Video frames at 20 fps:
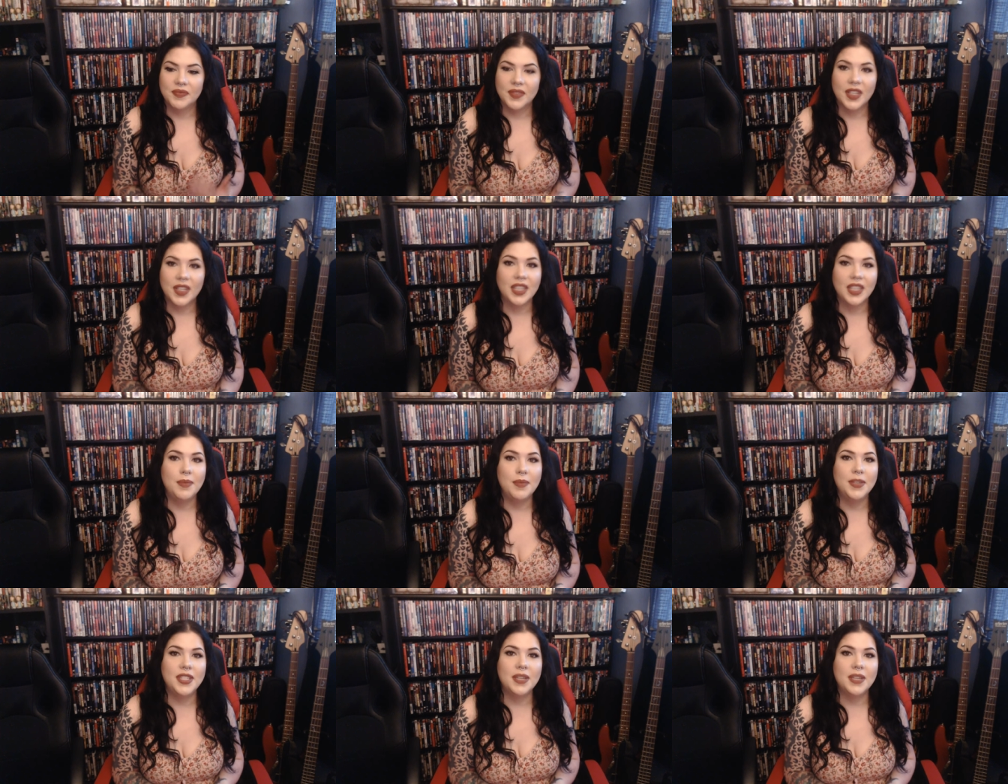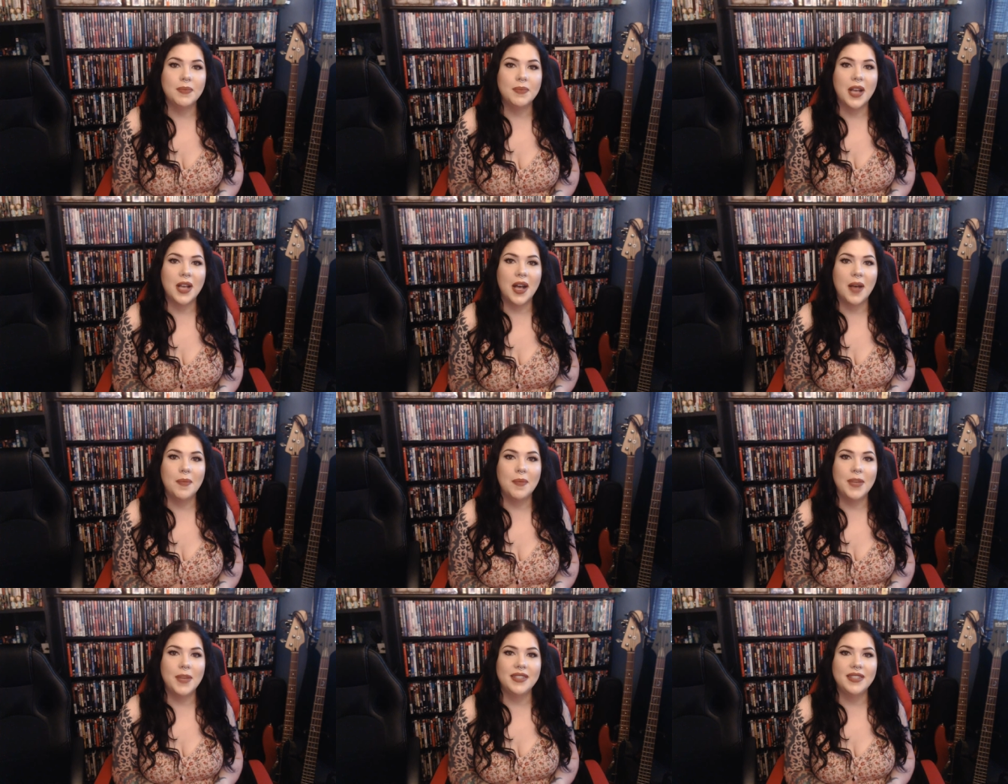Leave me some
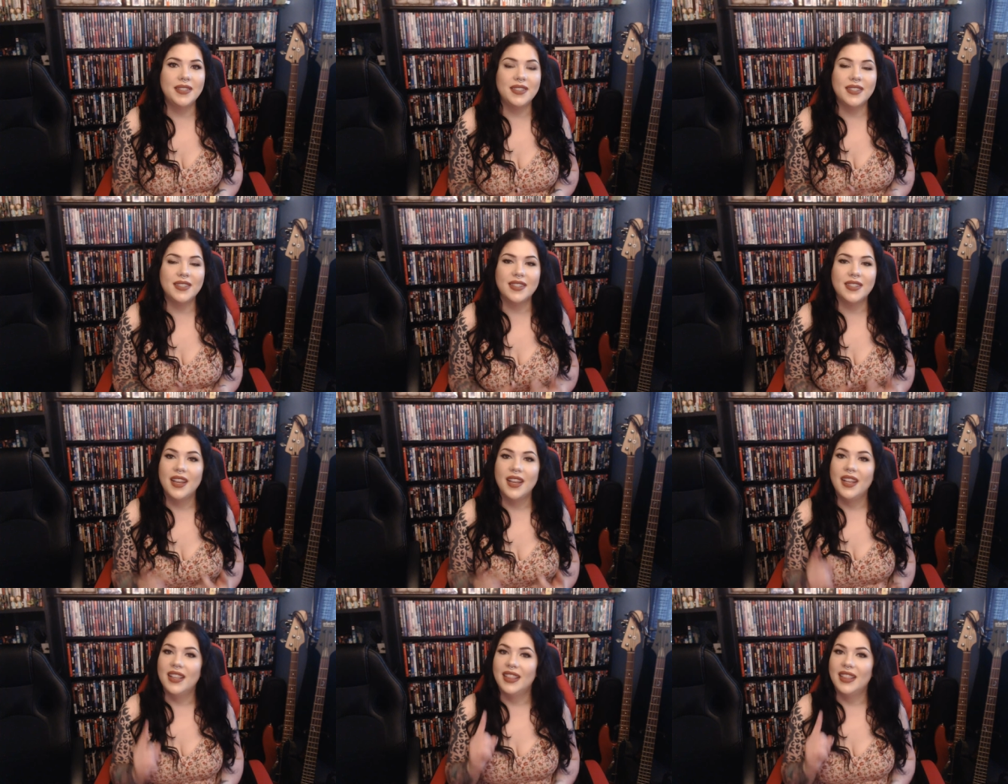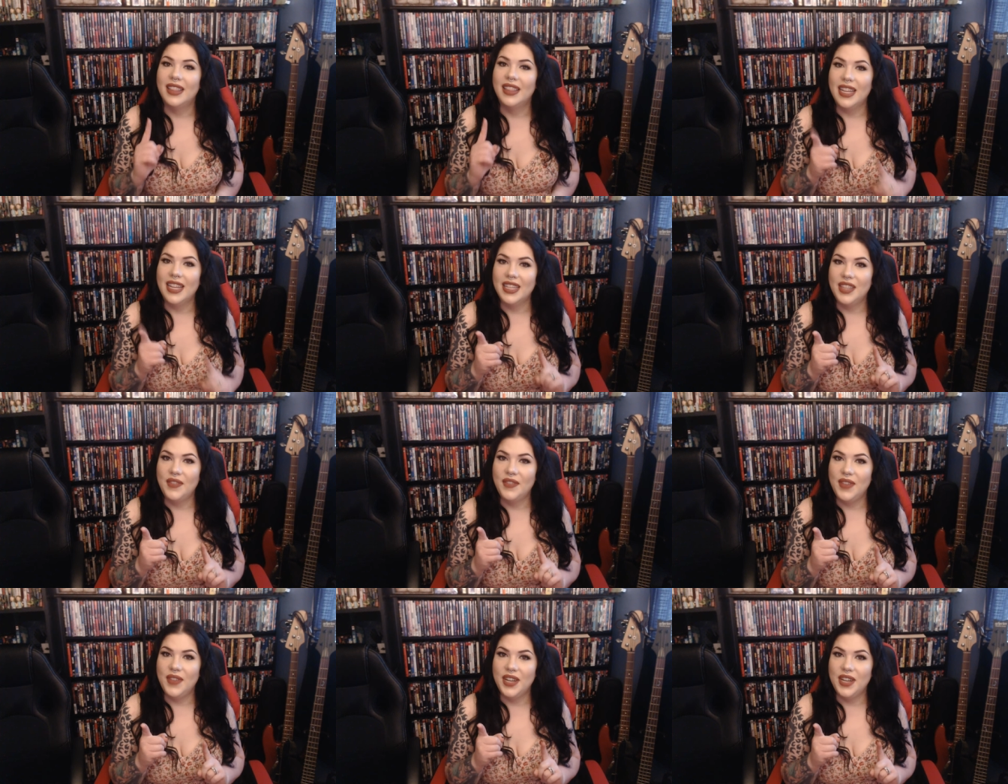comments. Like
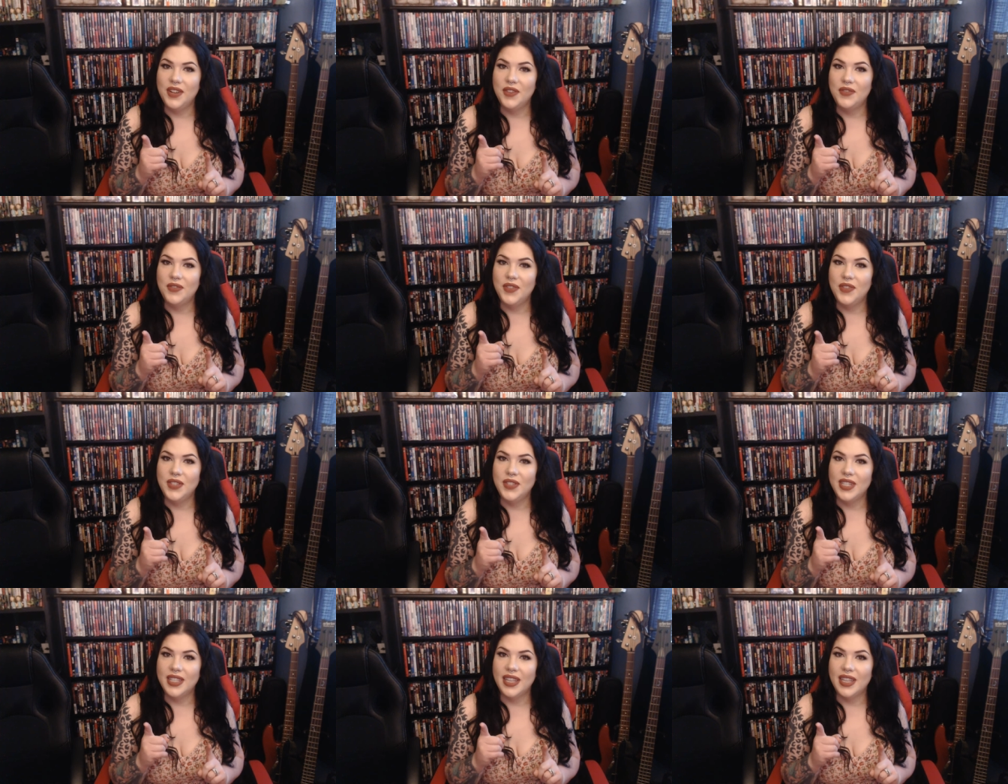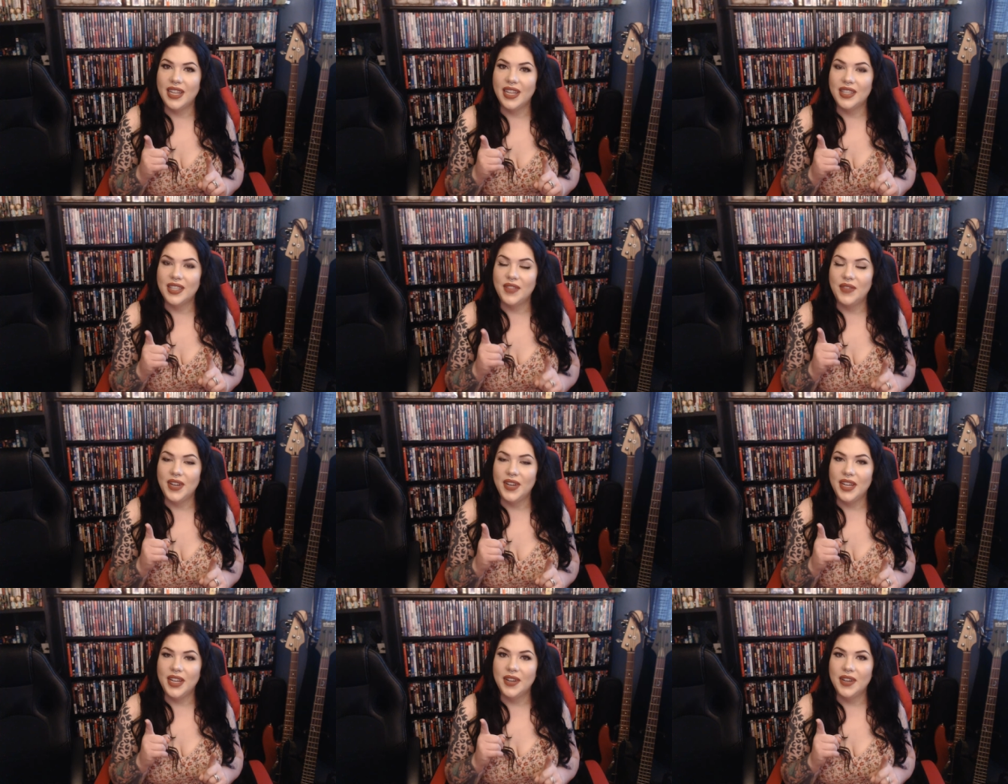the video if you did like the
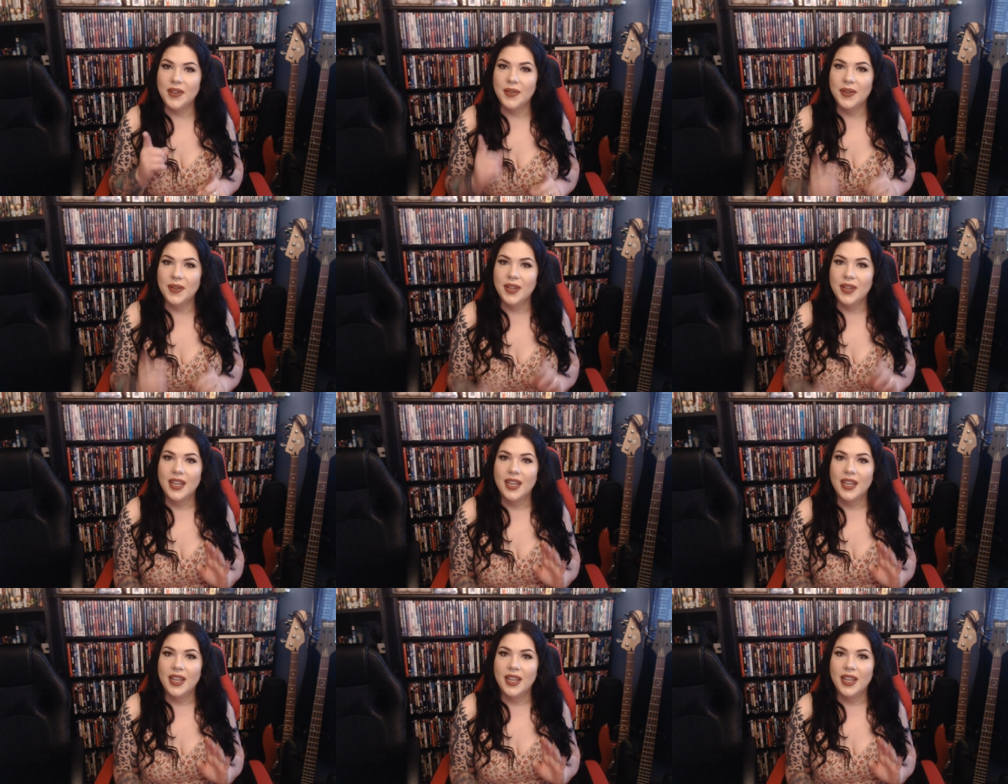video.